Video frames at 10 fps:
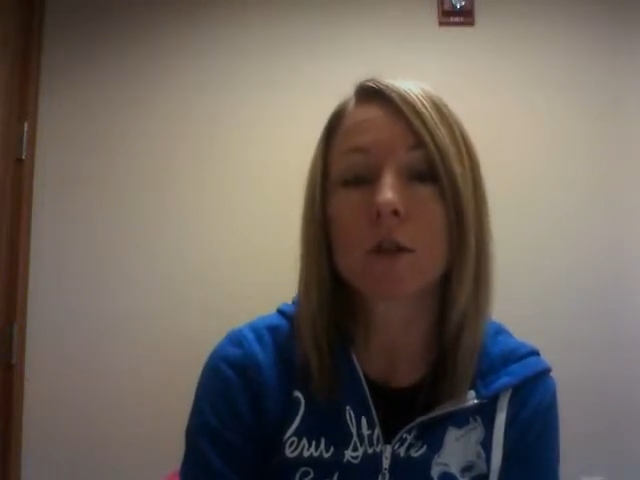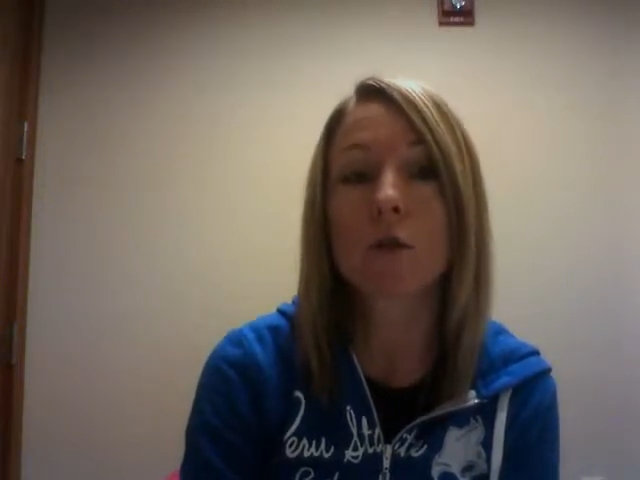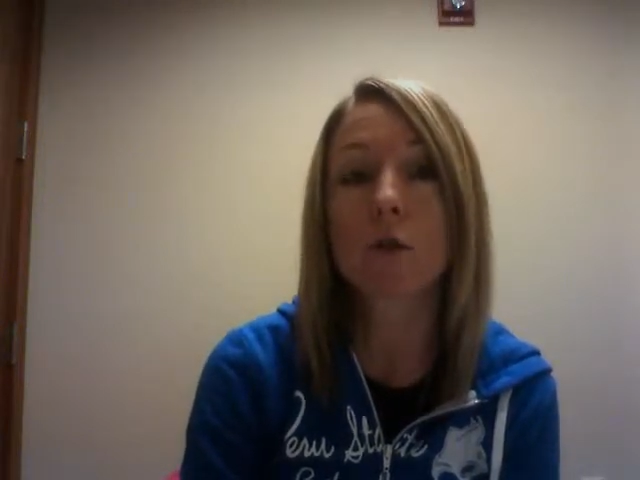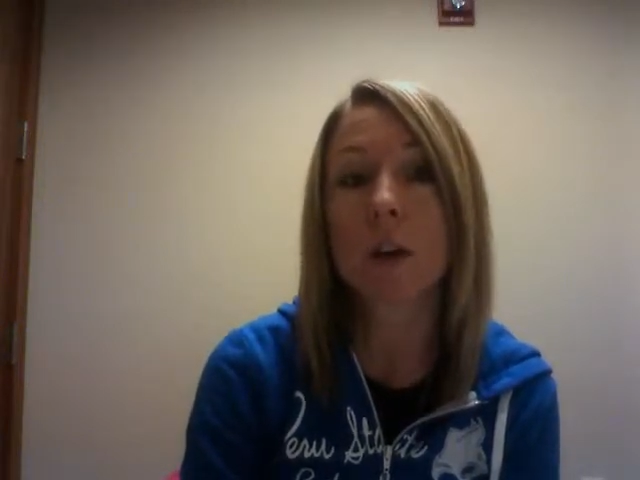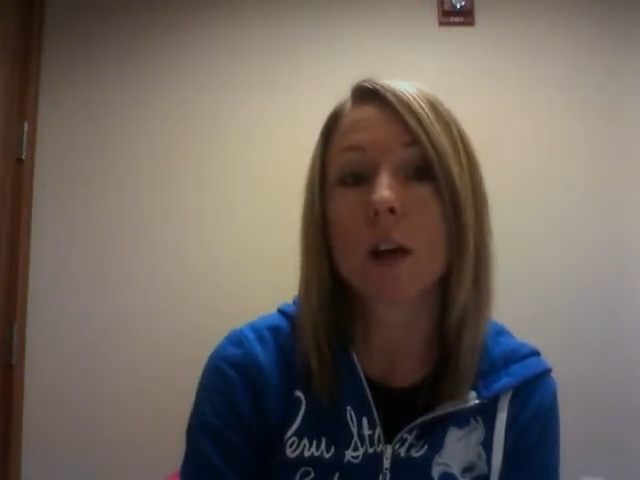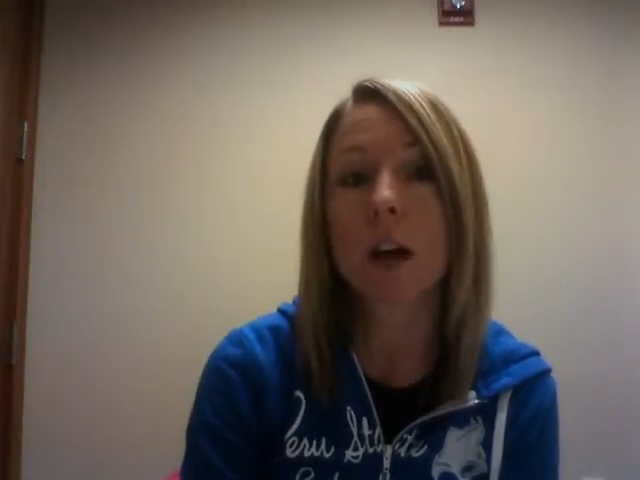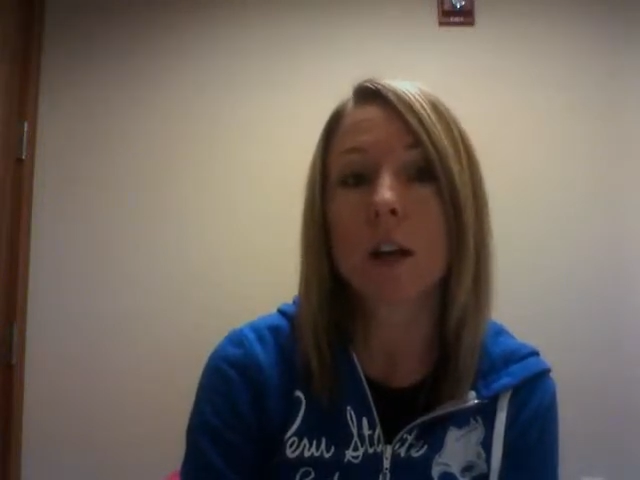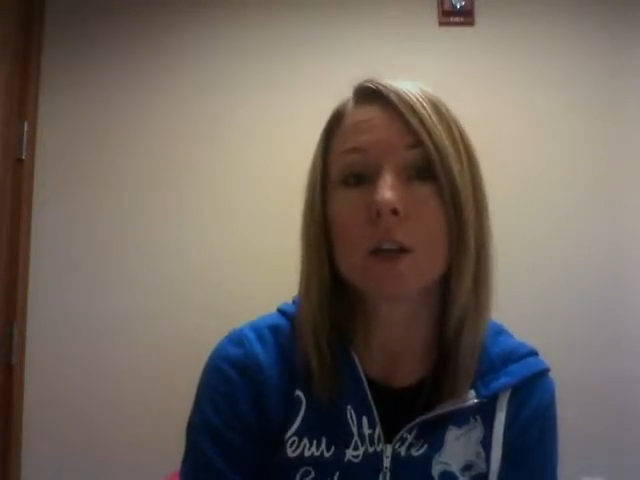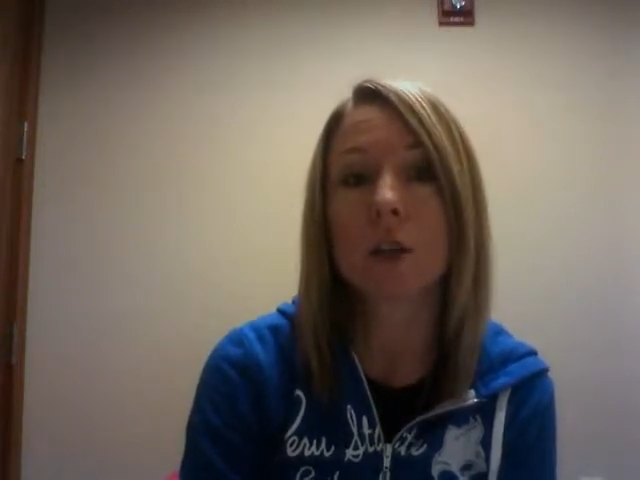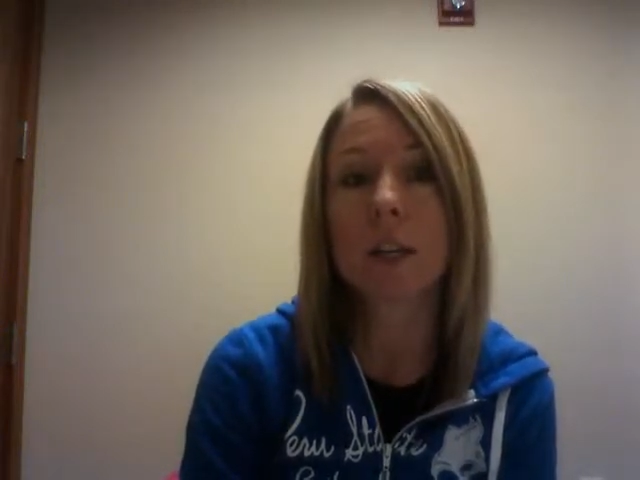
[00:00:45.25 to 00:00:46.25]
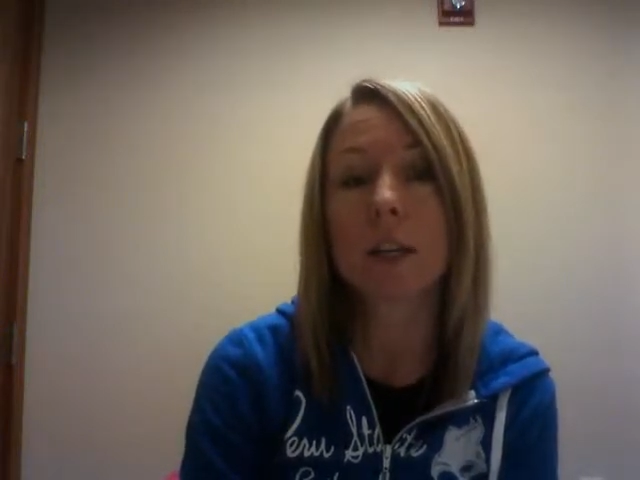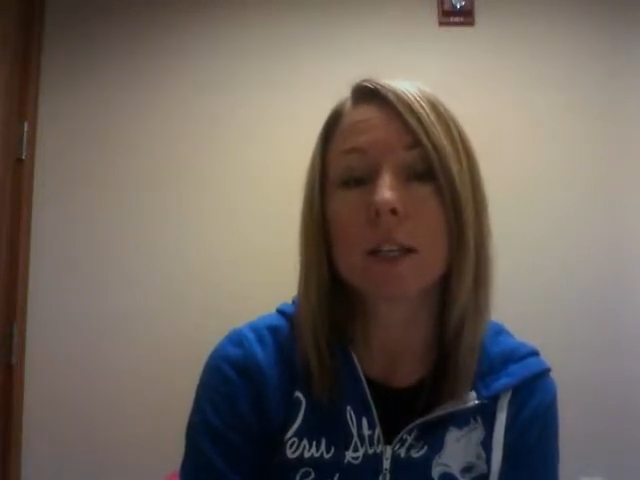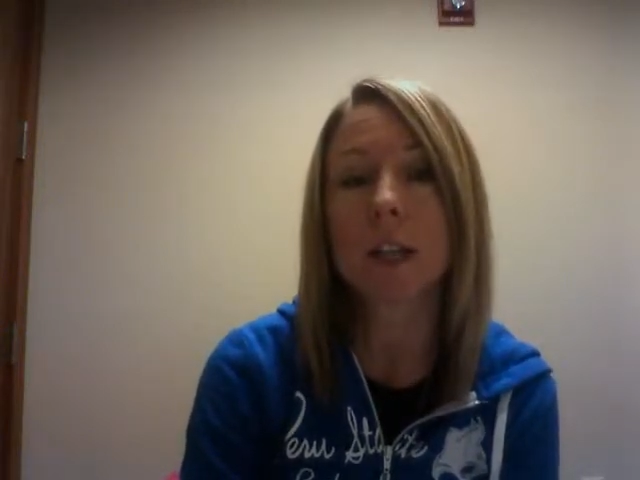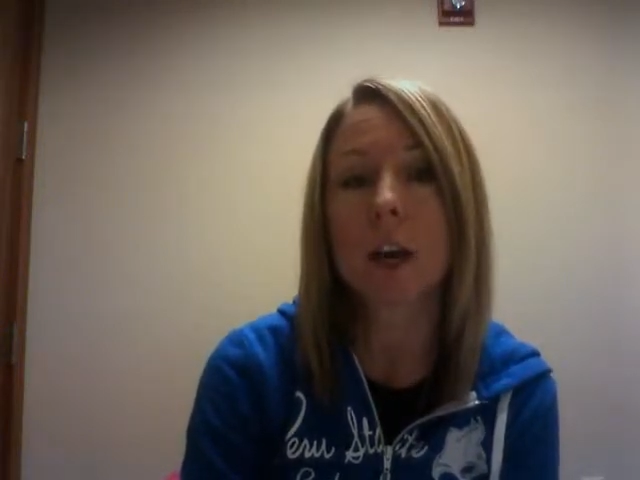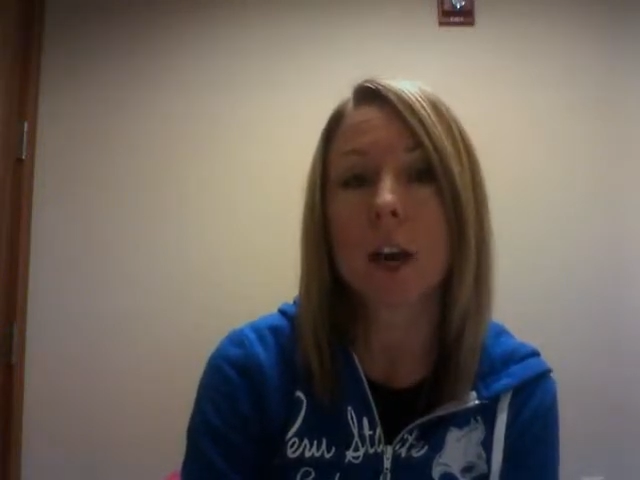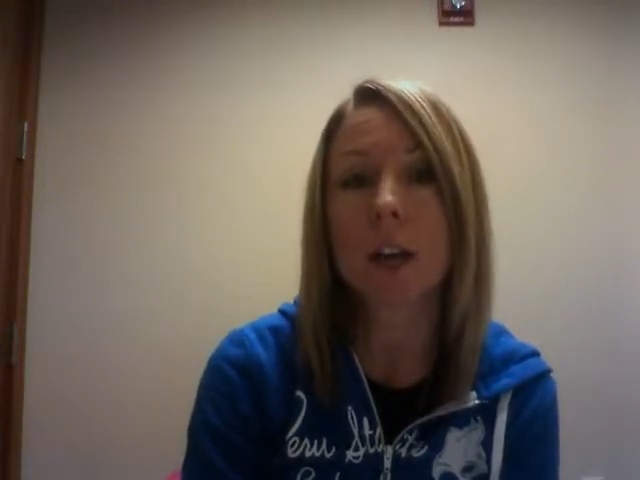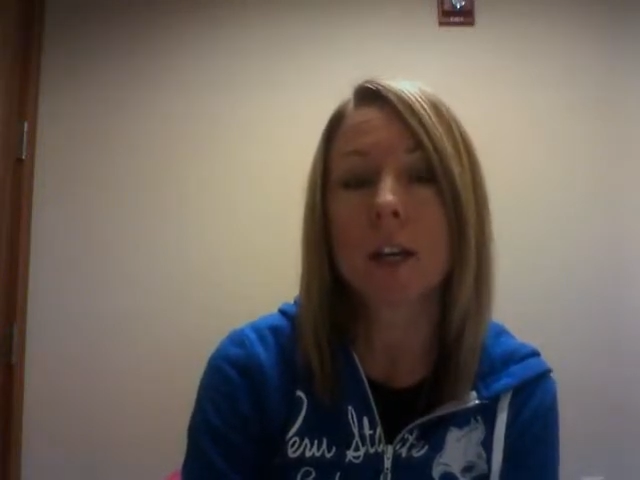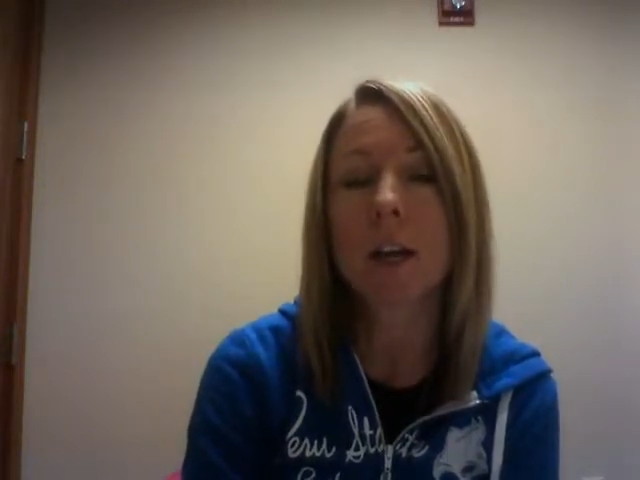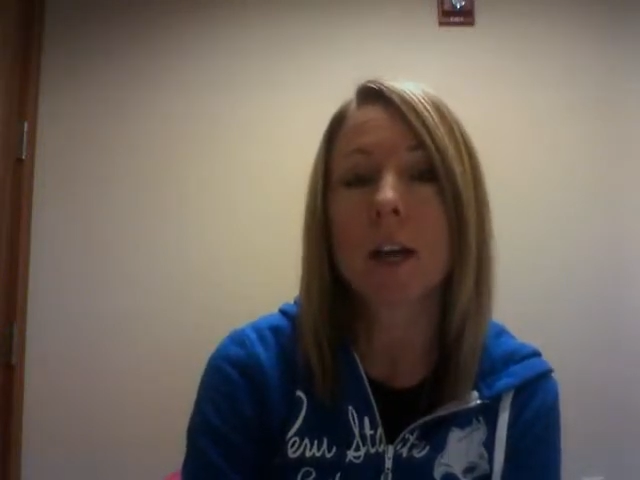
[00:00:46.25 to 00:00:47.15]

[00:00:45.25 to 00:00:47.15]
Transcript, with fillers: current knowledge is on